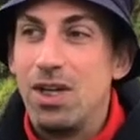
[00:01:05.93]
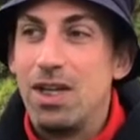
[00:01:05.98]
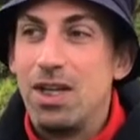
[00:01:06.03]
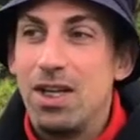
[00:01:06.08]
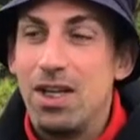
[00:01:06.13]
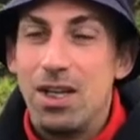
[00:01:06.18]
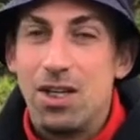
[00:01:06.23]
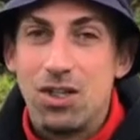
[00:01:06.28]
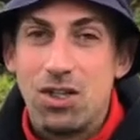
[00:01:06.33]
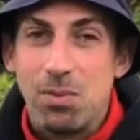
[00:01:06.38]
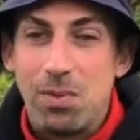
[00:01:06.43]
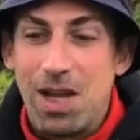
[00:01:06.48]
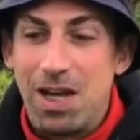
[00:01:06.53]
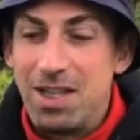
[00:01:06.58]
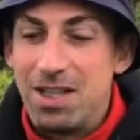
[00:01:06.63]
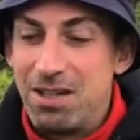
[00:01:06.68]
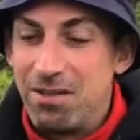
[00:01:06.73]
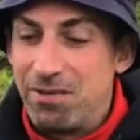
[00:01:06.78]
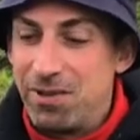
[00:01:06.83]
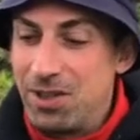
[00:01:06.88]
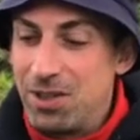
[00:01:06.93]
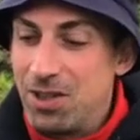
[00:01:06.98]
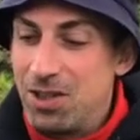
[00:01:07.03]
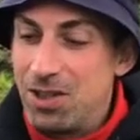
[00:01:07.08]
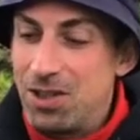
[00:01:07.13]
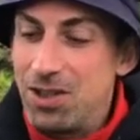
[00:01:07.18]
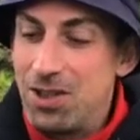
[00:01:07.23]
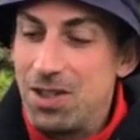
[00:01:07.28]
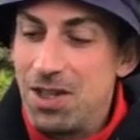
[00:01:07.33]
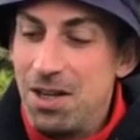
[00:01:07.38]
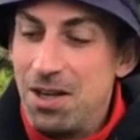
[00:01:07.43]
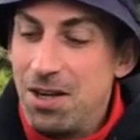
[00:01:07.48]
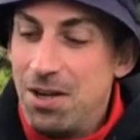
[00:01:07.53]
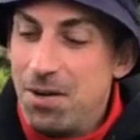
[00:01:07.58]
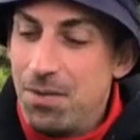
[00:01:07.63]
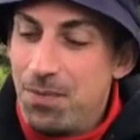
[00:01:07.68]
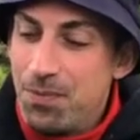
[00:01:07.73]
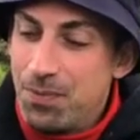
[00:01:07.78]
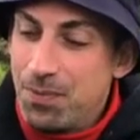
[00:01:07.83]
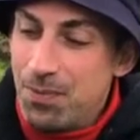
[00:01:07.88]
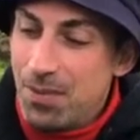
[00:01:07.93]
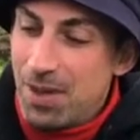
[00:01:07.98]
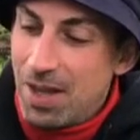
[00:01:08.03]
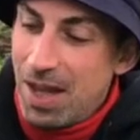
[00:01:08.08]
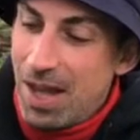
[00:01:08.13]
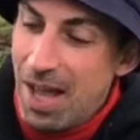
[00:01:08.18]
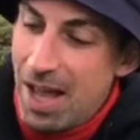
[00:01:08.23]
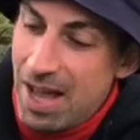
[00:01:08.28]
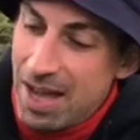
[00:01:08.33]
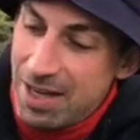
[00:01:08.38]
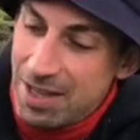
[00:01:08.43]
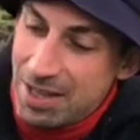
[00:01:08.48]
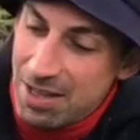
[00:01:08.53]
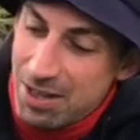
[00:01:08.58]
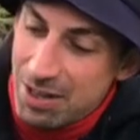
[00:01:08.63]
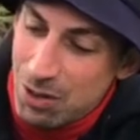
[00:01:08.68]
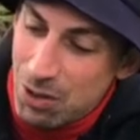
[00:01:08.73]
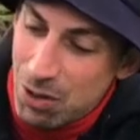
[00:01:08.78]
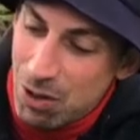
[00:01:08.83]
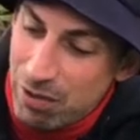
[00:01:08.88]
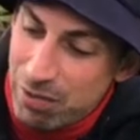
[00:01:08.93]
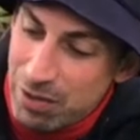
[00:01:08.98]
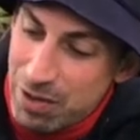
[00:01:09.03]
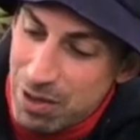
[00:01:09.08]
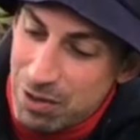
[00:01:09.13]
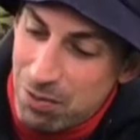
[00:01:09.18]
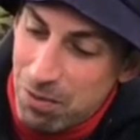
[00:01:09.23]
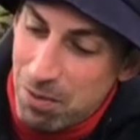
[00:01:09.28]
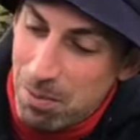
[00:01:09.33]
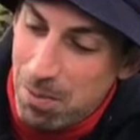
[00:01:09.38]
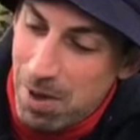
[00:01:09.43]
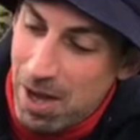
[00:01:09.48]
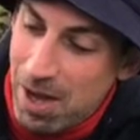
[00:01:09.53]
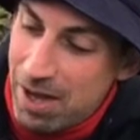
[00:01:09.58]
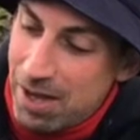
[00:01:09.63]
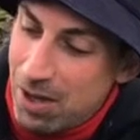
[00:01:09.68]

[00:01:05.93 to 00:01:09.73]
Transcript: Some Kalita filters and the coffees from my